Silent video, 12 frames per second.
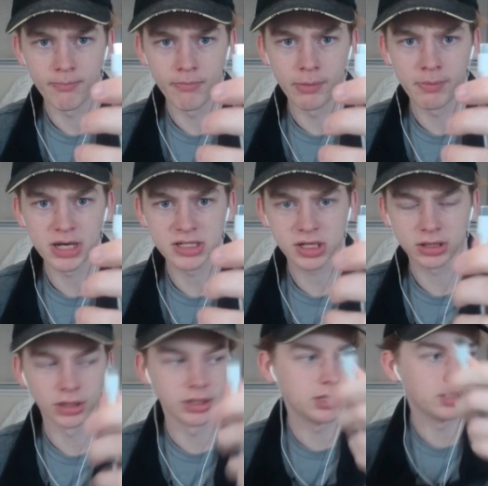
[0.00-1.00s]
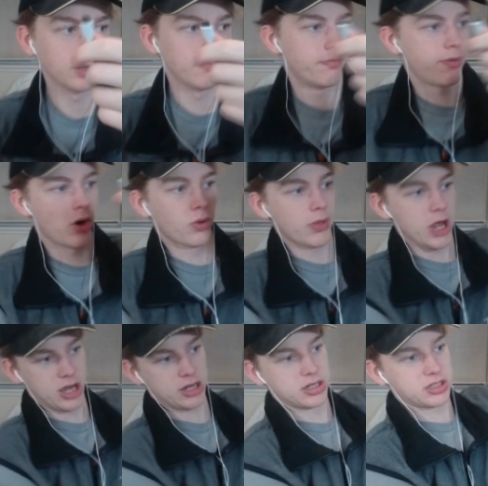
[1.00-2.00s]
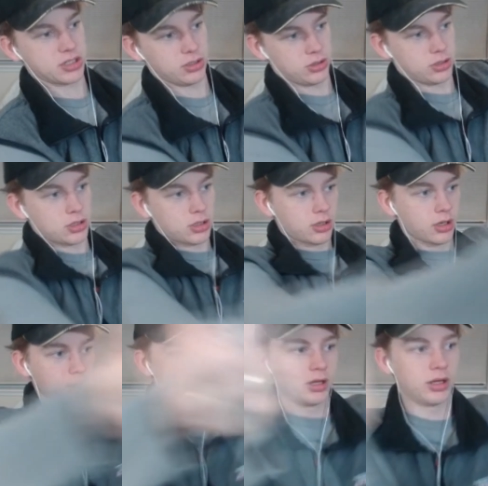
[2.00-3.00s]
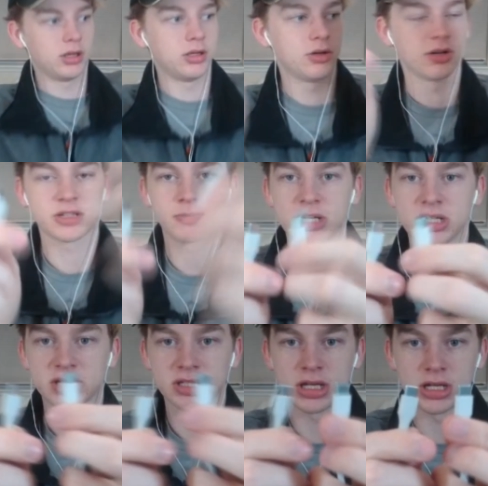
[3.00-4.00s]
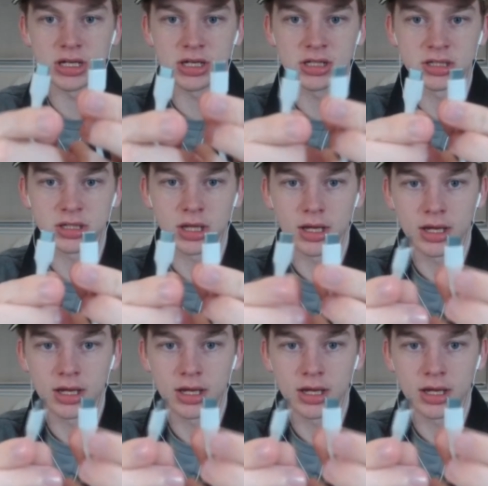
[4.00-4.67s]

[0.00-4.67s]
but basically both ends are USB Cs,